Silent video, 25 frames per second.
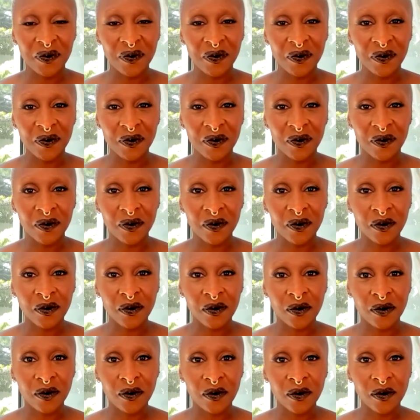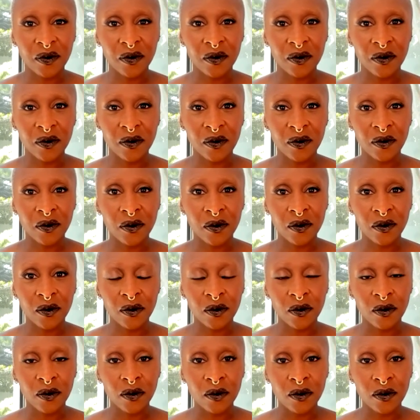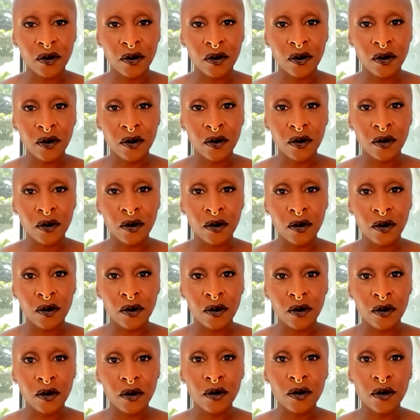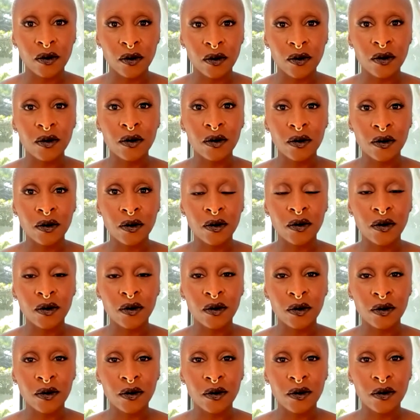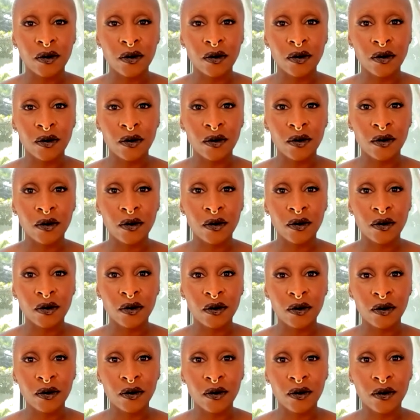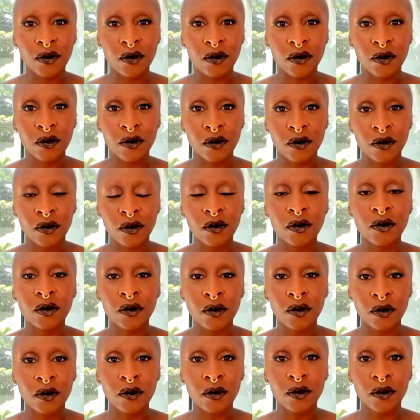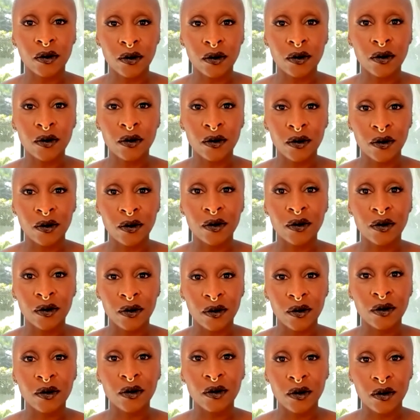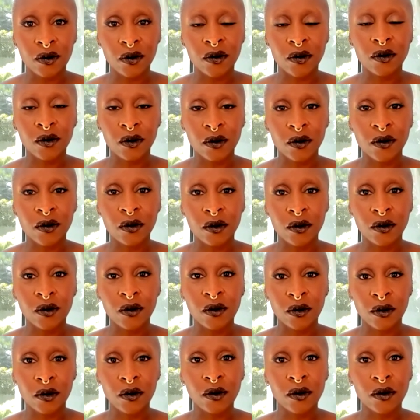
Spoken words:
(not speaking)